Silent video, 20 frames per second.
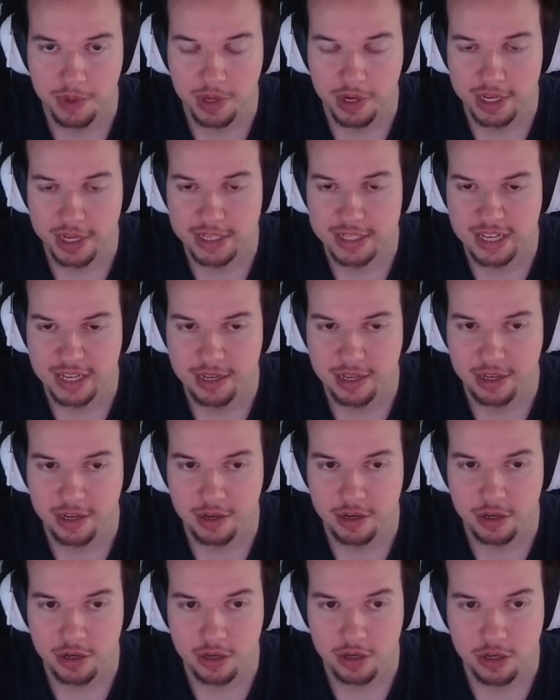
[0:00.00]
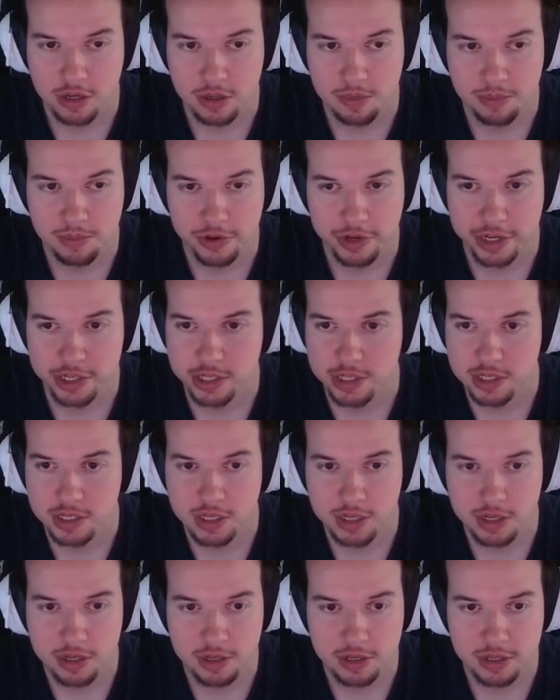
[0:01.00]
the next set in our progression
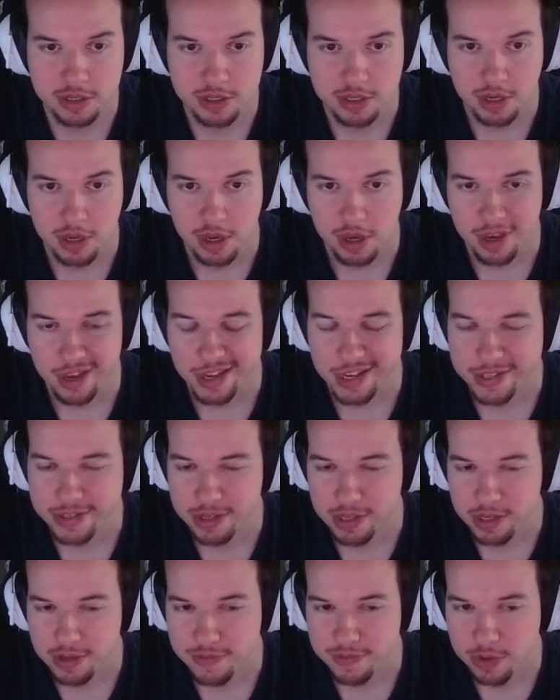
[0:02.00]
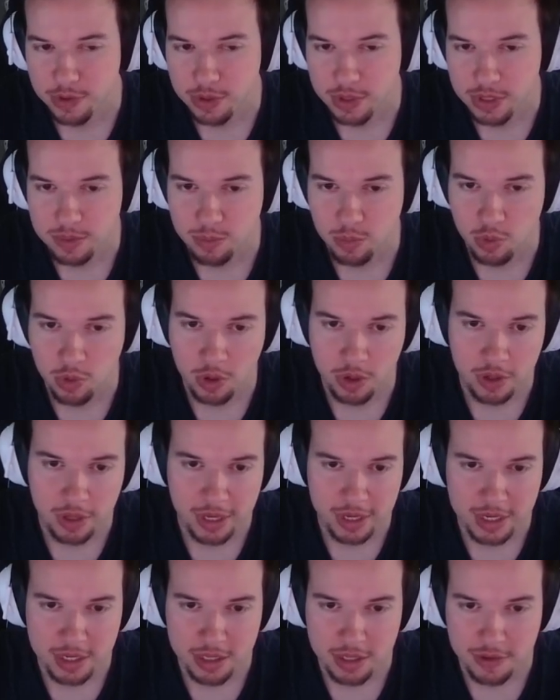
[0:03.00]
series. It's going to focus more on
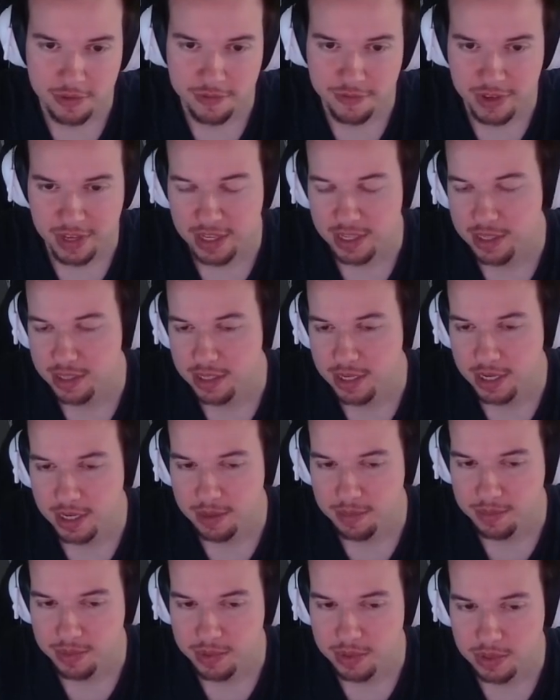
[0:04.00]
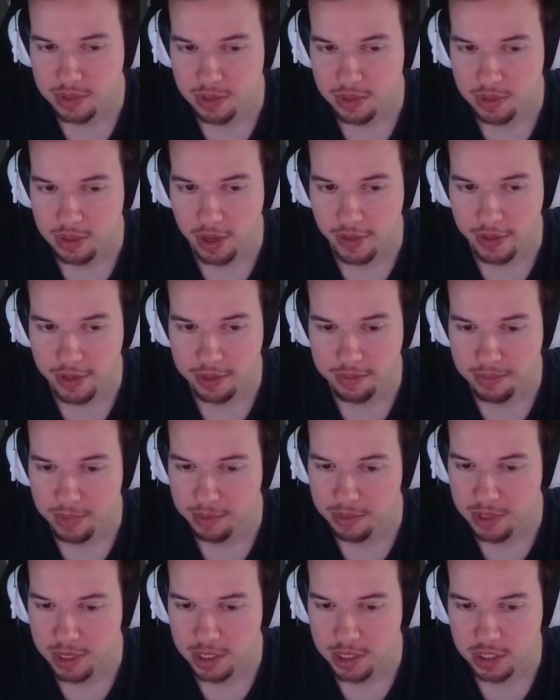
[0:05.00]
like the fiend types. I think
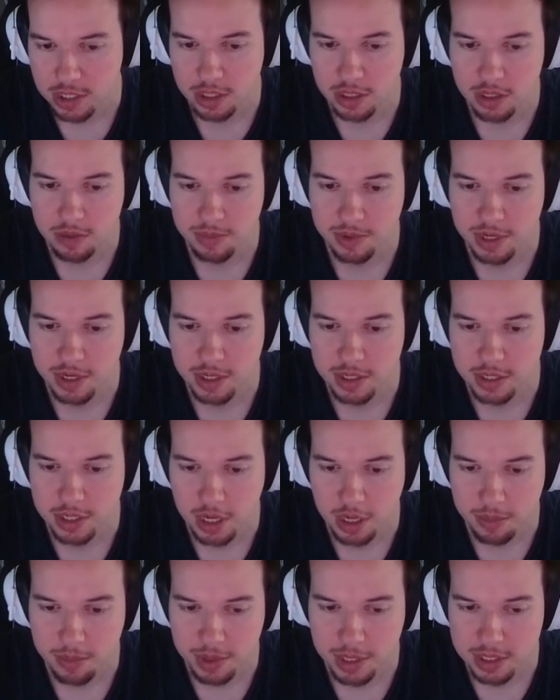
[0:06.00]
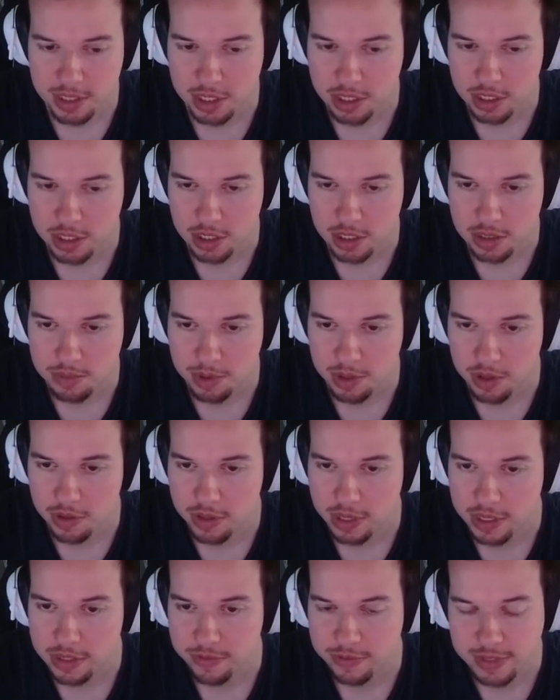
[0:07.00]
maybe touching a little bit on zombies, touching on some other
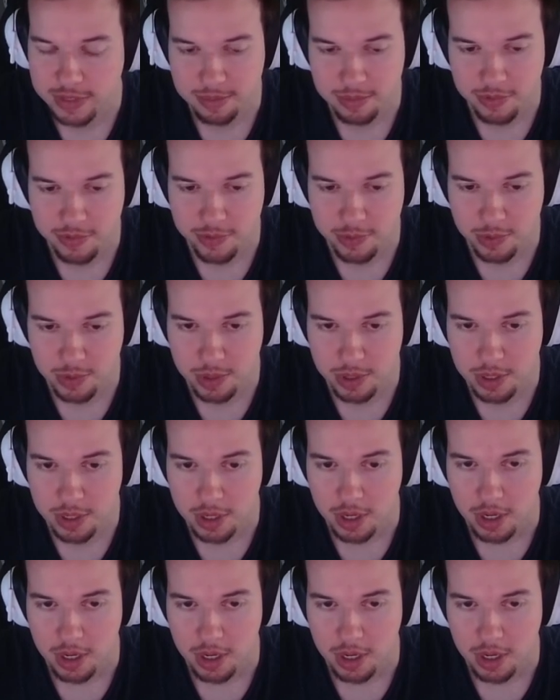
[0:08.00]
things that we've seen before.